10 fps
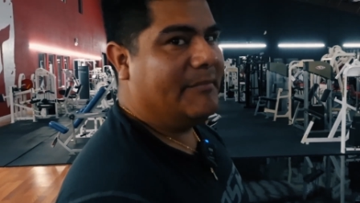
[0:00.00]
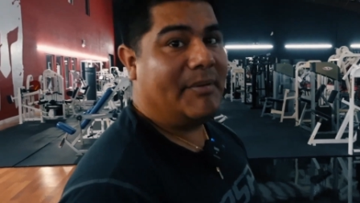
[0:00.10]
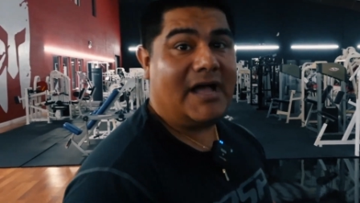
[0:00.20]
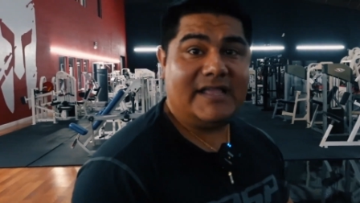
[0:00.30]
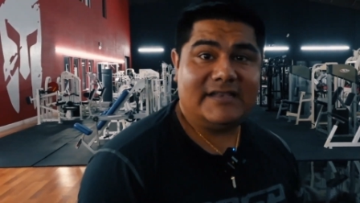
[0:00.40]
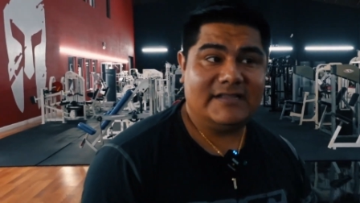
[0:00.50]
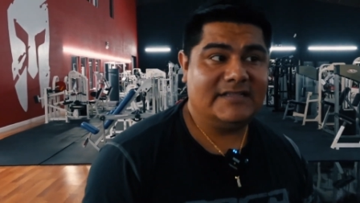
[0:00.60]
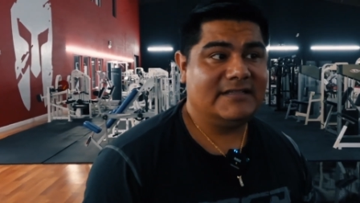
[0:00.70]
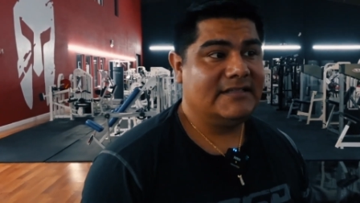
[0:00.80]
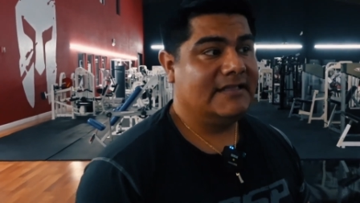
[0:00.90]
But
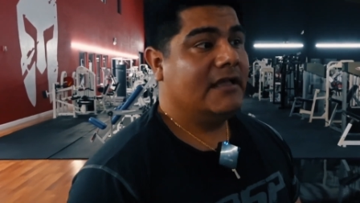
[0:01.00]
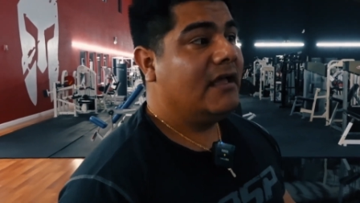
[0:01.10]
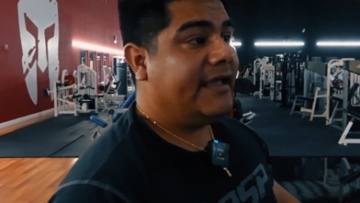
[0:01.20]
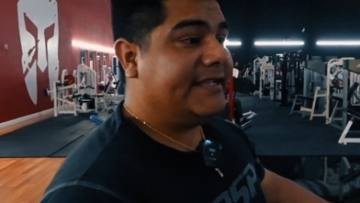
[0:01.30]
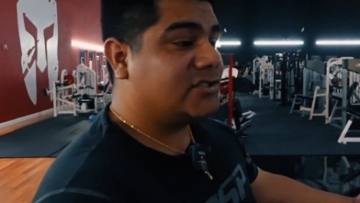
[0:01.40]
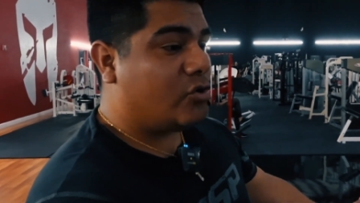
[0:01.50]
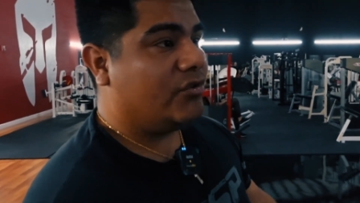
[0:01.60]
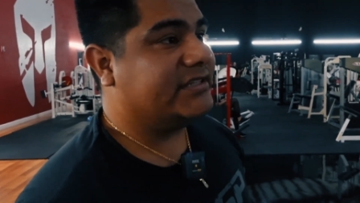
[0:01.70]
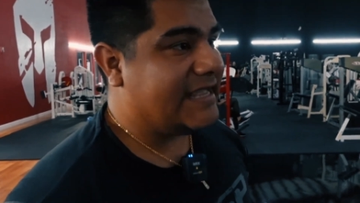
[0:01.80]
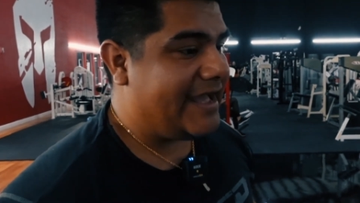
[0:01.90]
it's cool
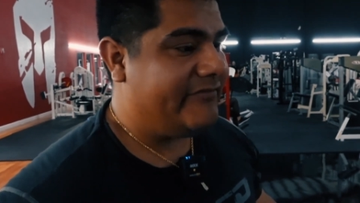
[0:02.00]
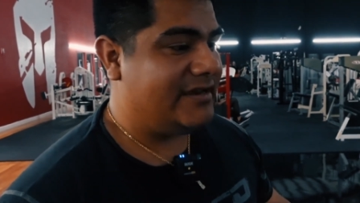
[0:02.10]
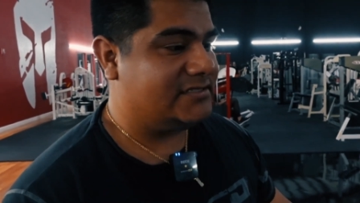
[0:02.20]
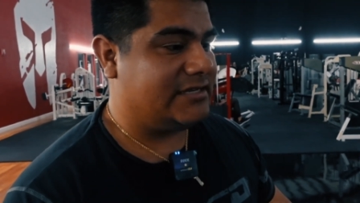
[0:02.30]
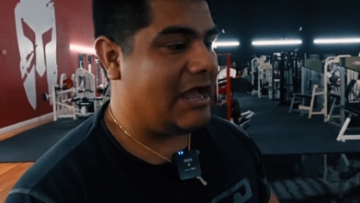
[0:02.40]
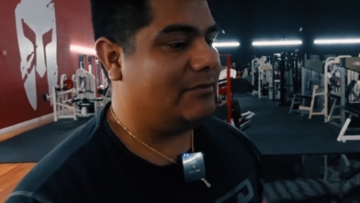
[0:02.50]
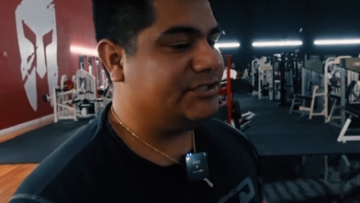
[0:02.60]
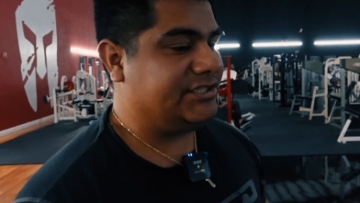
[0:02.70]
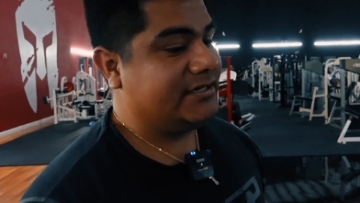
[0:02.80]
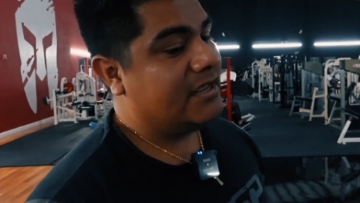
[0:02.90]
that they have it as an
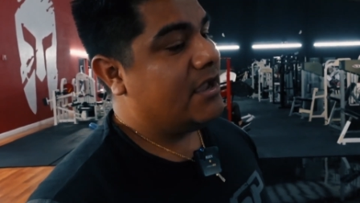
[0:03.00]
option.